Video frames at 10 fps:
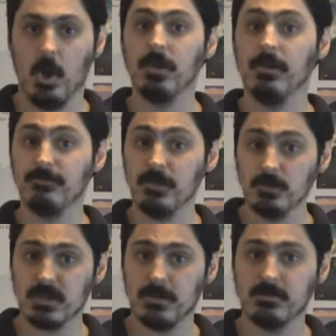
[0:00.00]
Only a
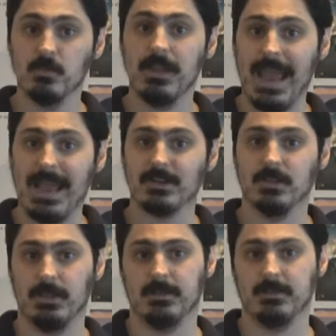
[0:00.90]
few times do we
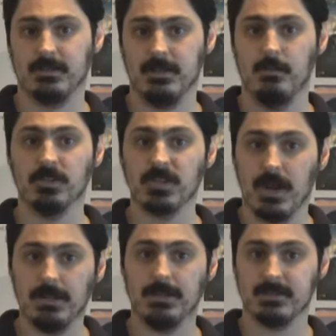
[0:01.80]
actually get to see them, which
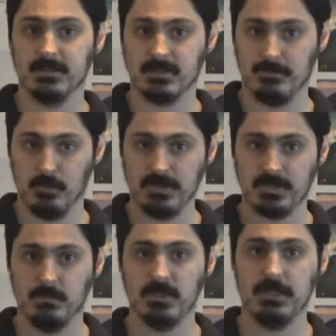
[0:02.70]
highlights the
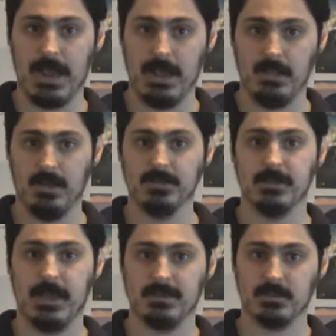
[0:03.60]
separation between the Allies
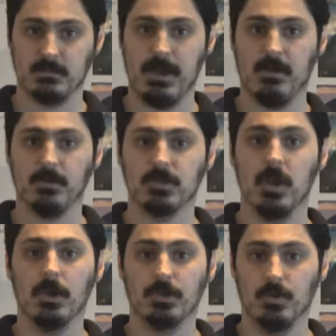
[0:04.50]
and the Axis powers
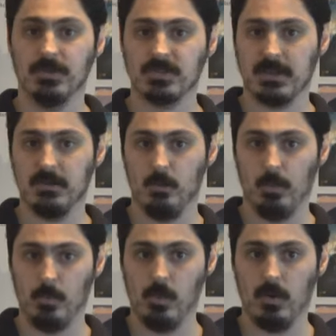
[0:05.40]
during the Second
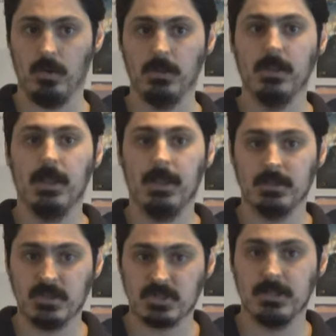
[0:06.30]
World War.
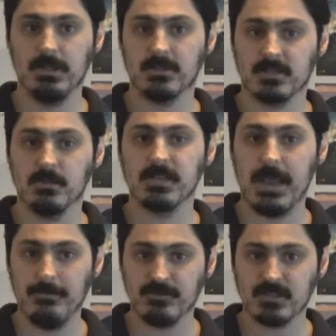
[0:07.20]
Additionally, the series
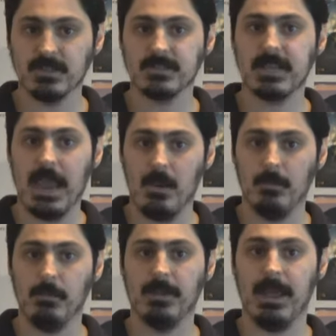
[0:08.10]
emphasizes how
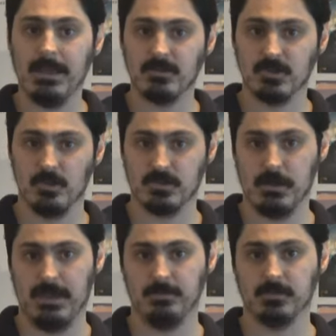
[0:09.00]
many men entered those
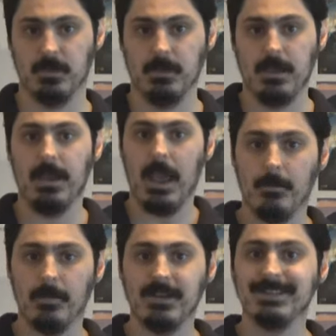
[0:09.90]
battles and
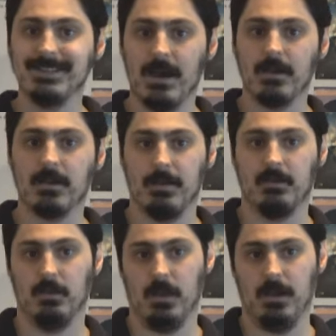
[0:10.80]
many did not come
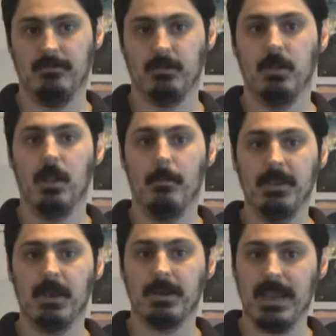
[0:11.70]
out alive.
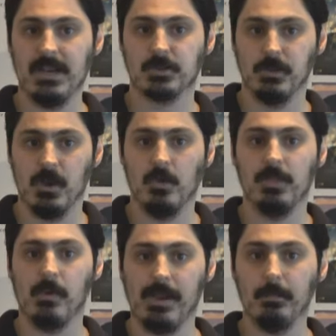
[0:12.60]
Being on HBO,
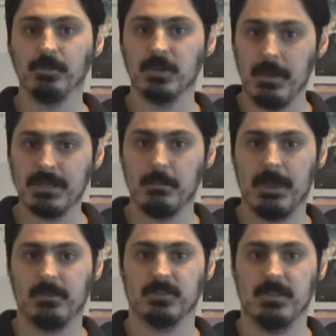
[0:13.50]
they were able to make the
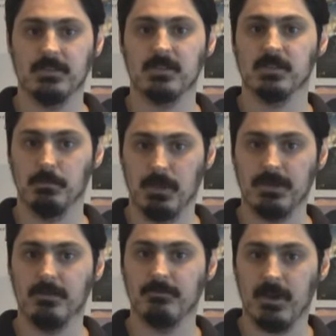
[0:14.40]
battle scenes as
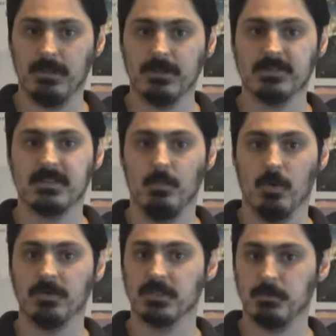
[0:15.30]
bloody and violent as they
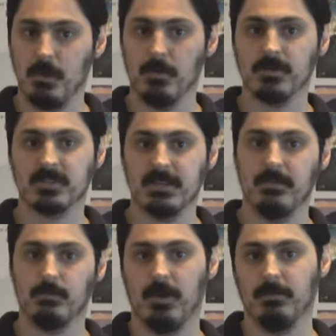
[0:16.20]
were in Spielberg's
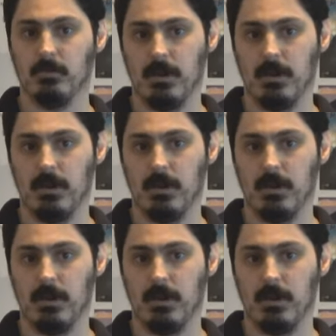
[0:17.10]
Saving Private